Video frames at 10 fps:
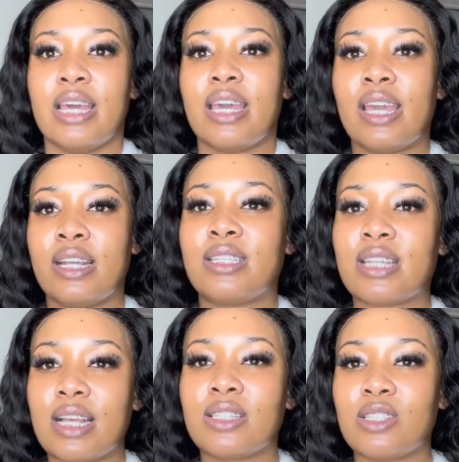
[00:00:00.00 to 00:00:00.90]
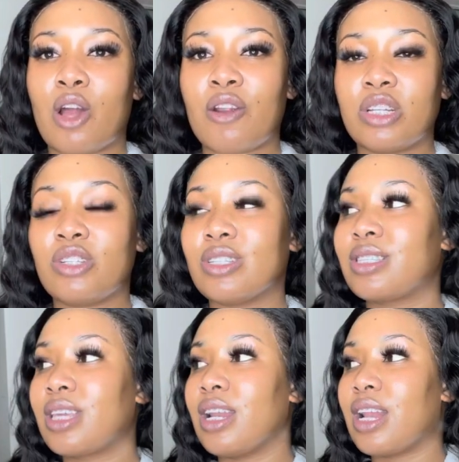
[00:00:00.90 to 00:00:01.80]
it does nourish your skin.